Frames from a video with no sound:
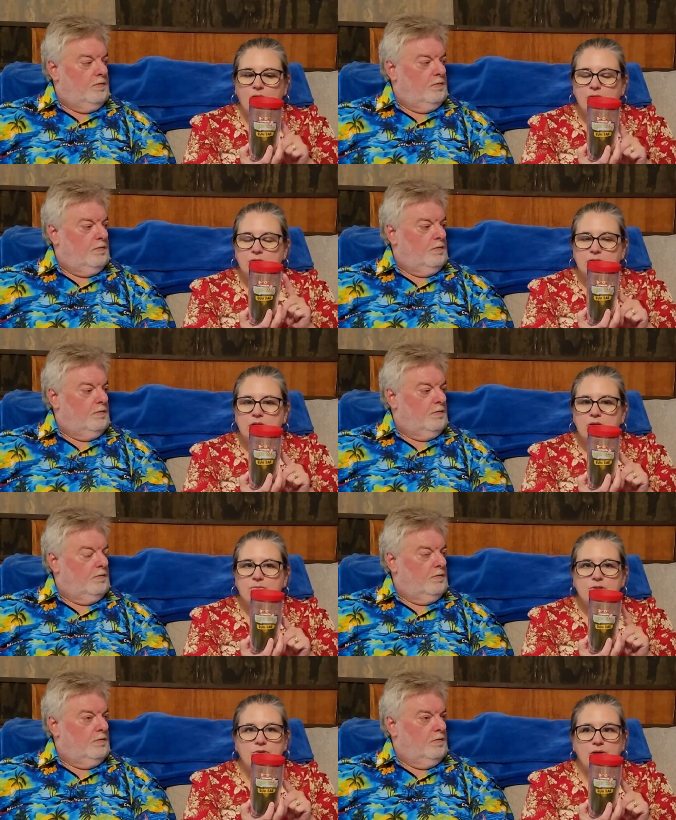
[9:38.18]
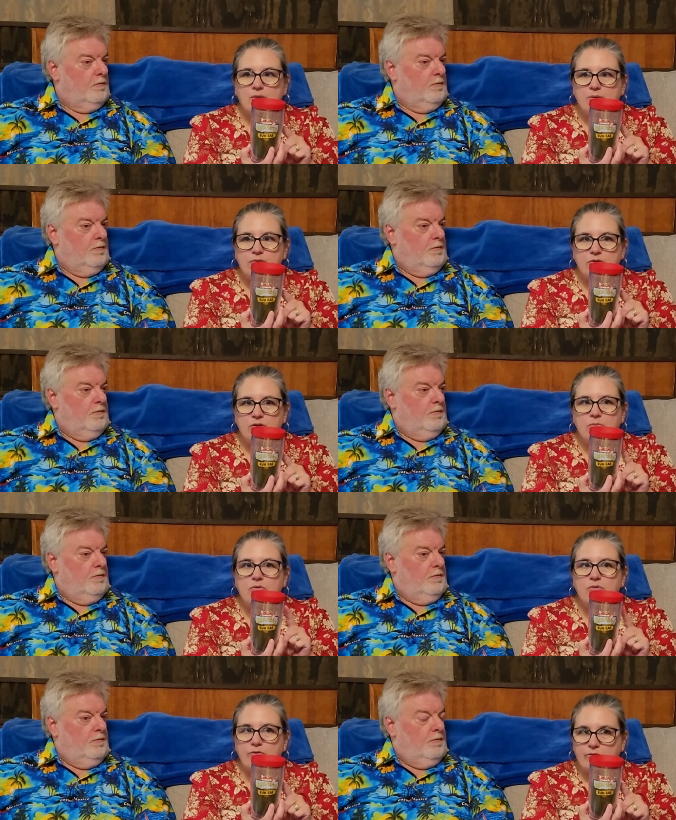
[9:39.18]
Speaker 1: all those cups are not
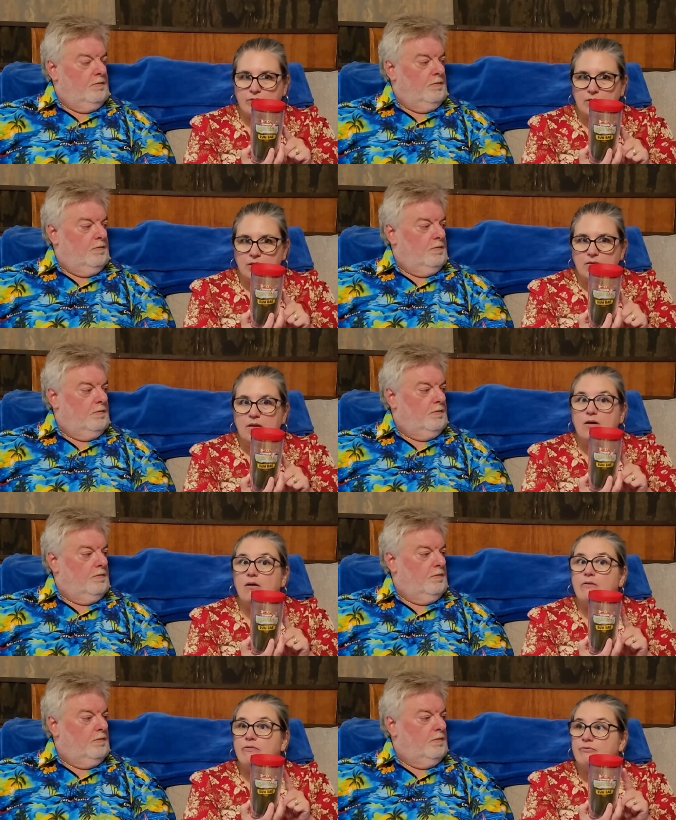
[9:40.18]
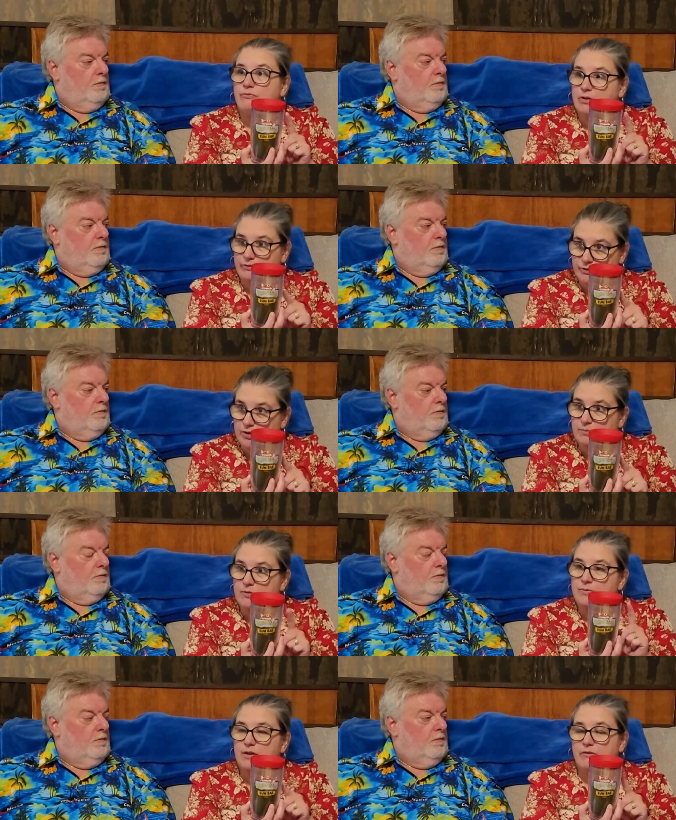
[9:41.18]
refillable for free. They are
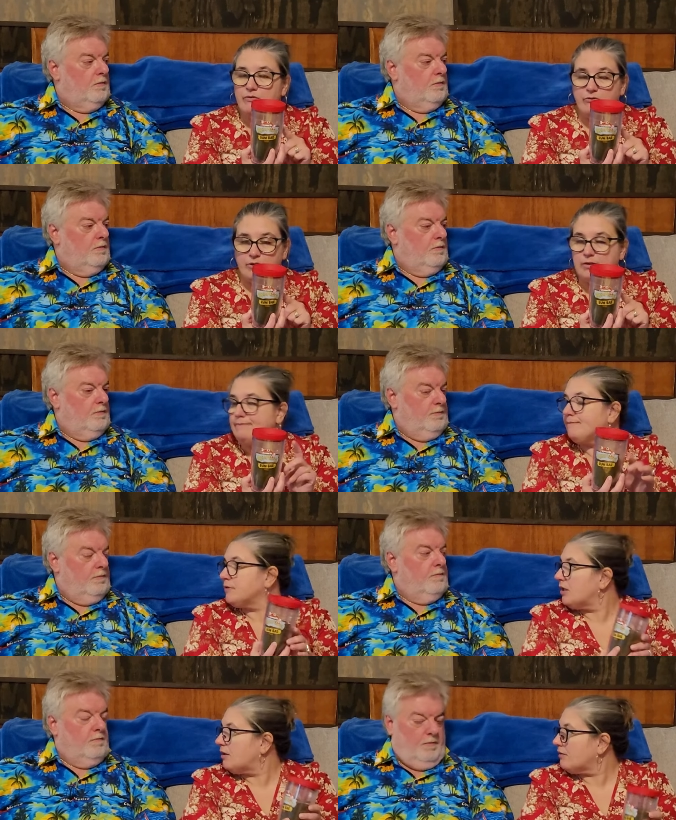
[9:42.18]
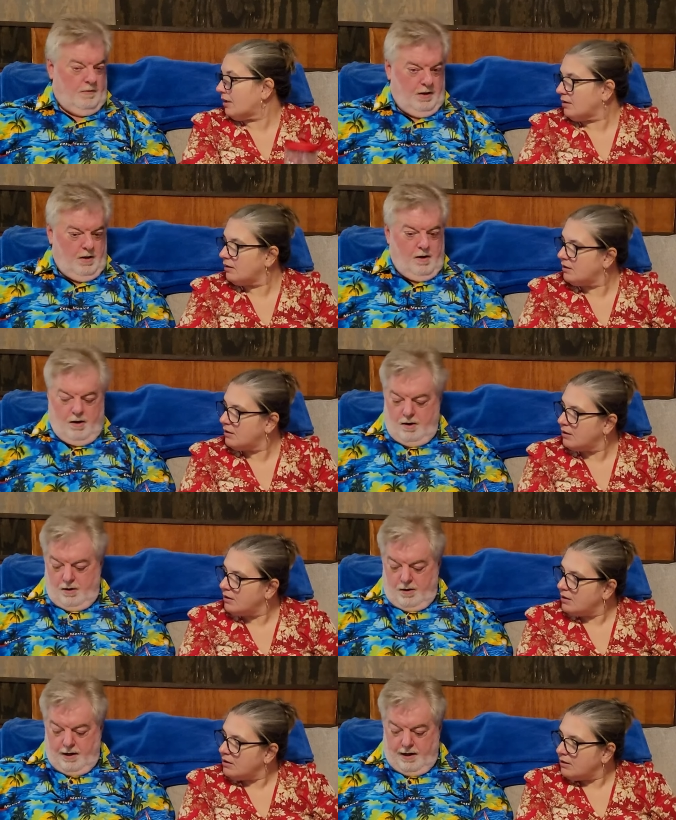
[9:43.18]
refillable, but not for free.
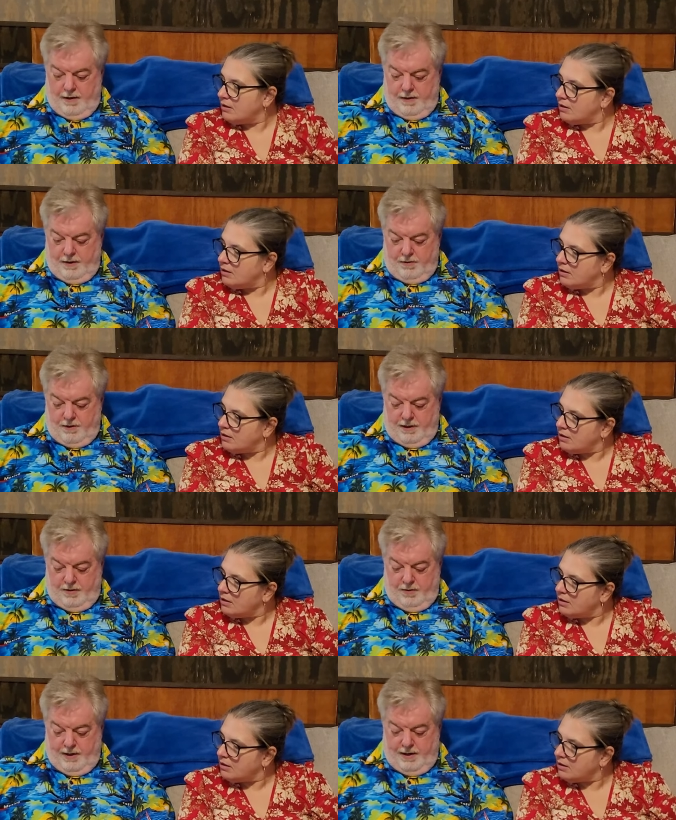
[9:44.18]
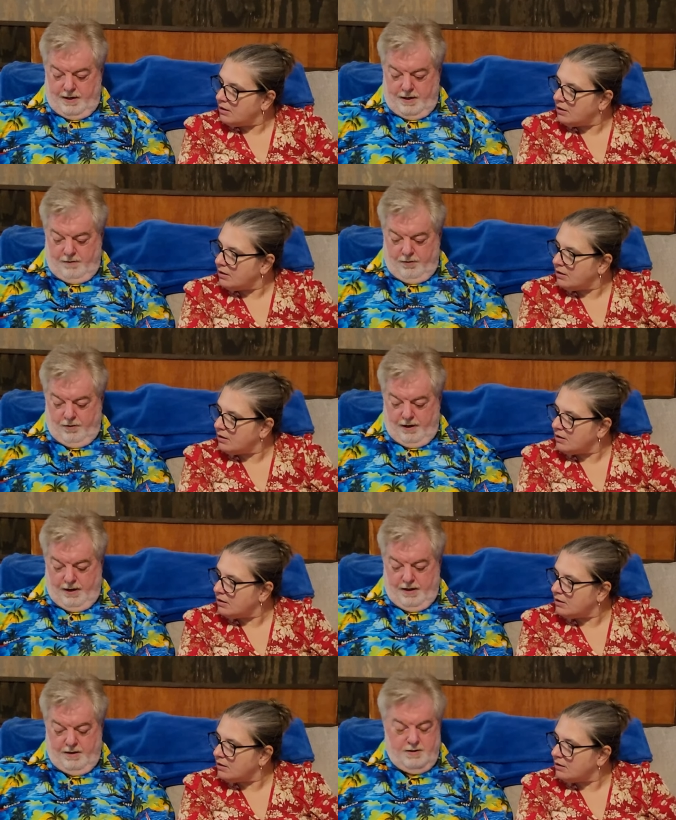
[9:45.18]
Speaker 2: Okay. Okay, the other thing that we need to cover
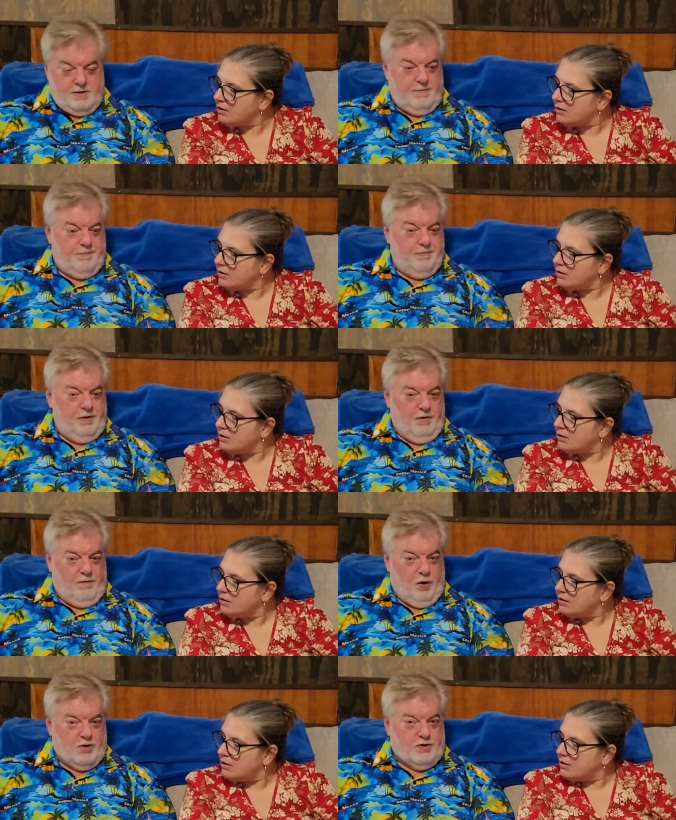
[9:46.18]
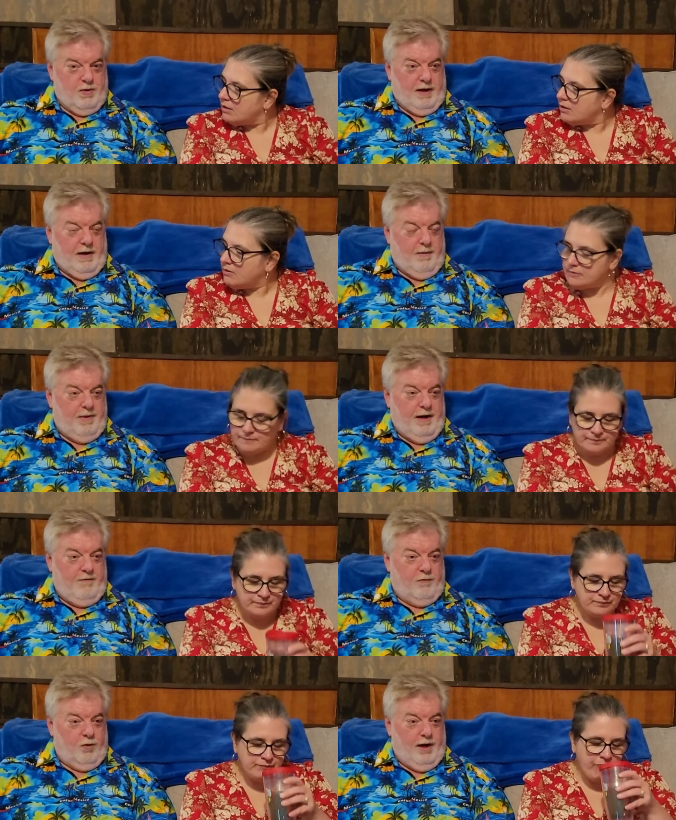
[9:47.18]
is your first drink not being
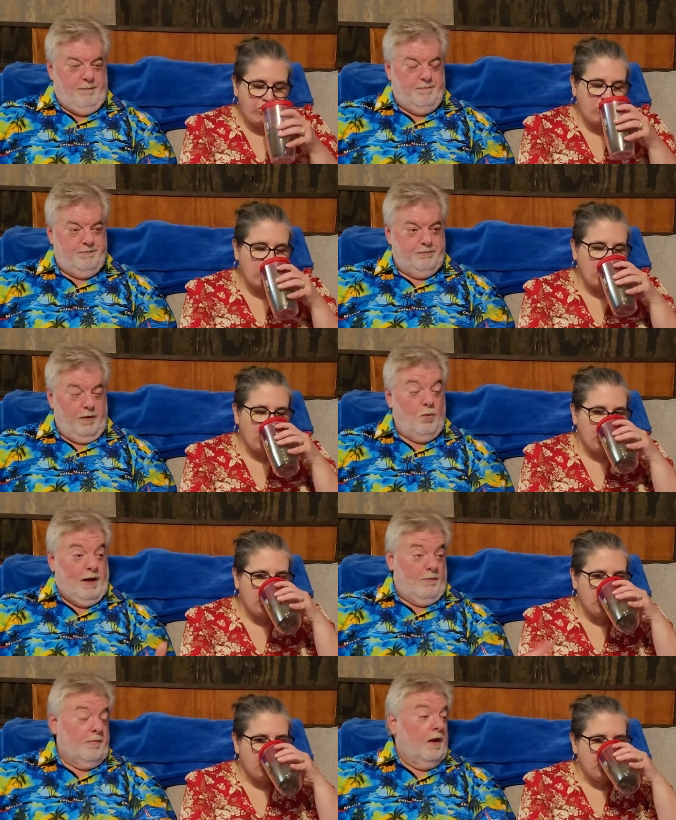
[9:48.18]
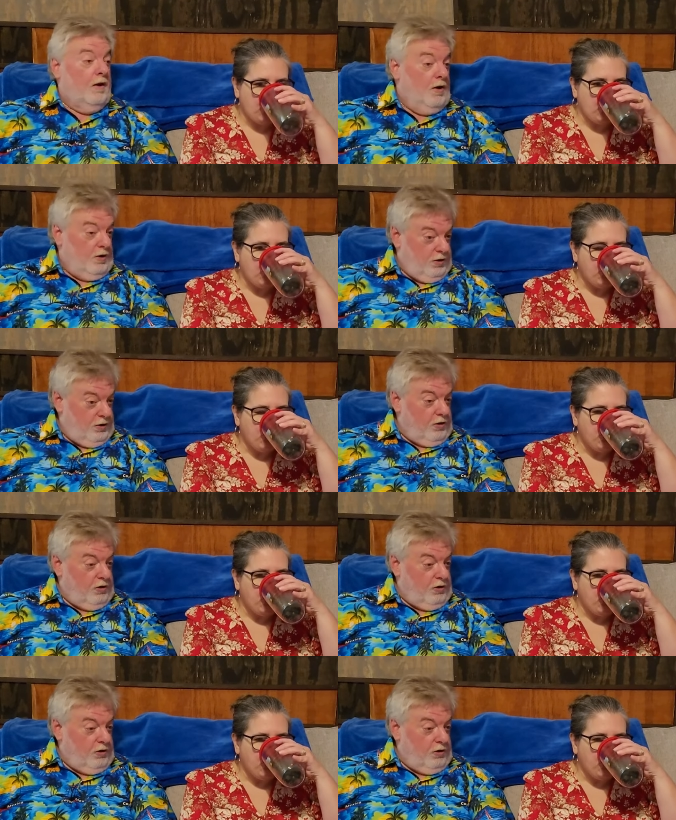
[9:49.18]
free. Well, you,